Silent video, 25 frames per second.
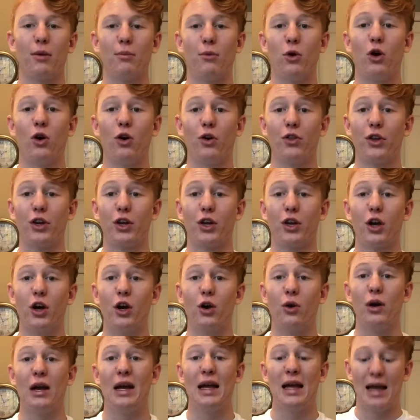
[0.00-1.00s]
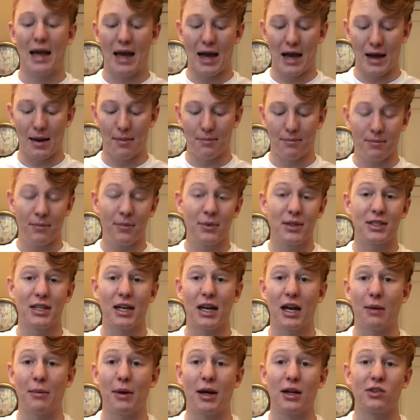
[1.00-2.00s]
I'm on the go,
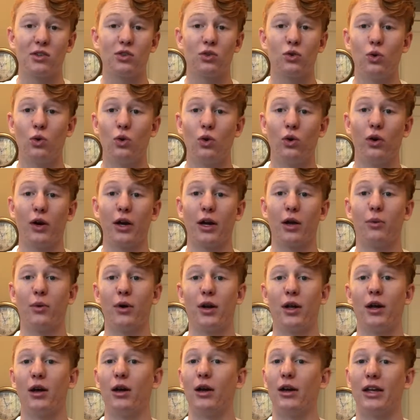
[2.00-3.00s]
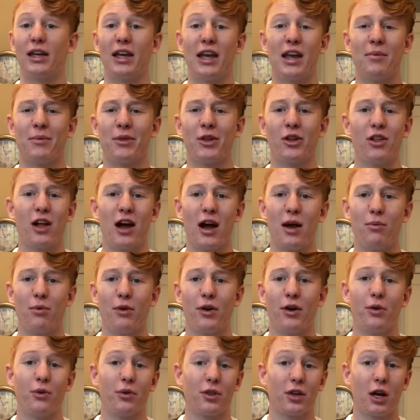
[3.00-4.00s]
say I'm at school and I want to game in the
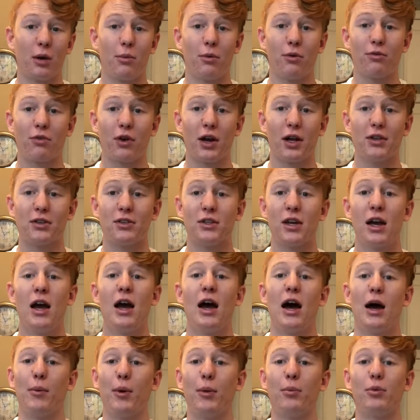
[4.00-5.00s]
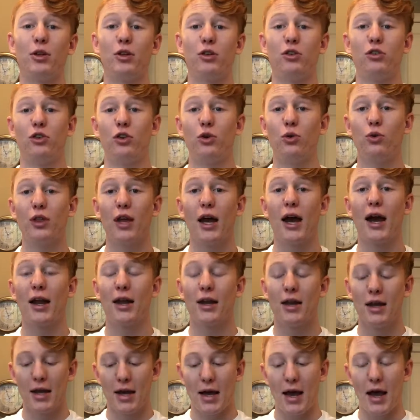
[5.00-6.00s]
library with a couple friends, I'm able to do
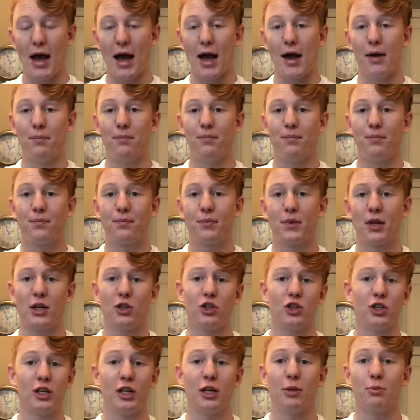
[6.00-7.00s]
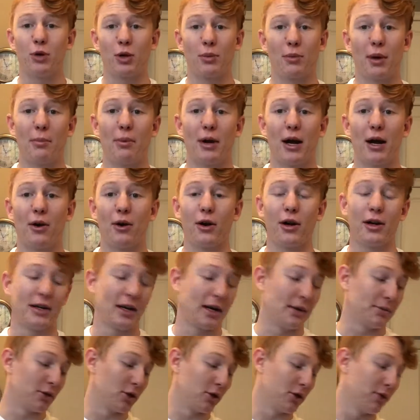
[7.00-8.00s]
that. I just need to bring my power
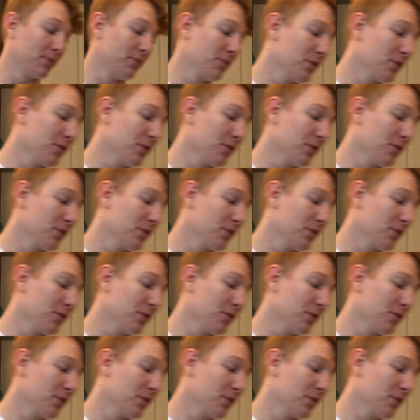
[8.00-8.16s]
adapter.